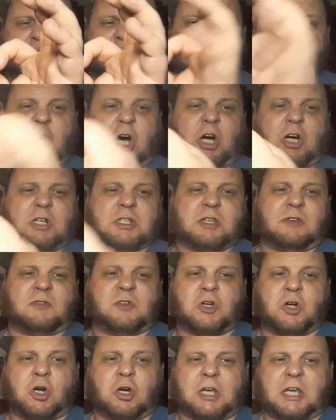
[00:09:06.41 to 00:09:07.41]
chunks of
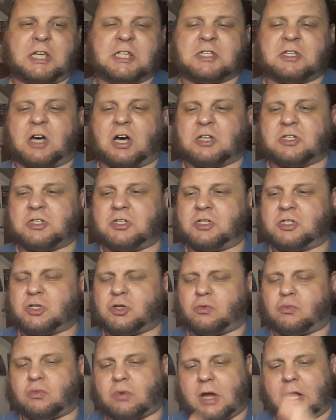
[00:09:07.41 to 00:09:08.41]
turkey sausage.
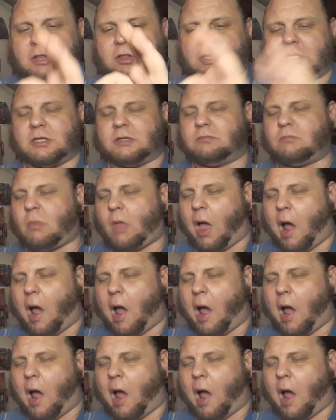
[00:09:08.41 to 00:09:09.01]
Great looking.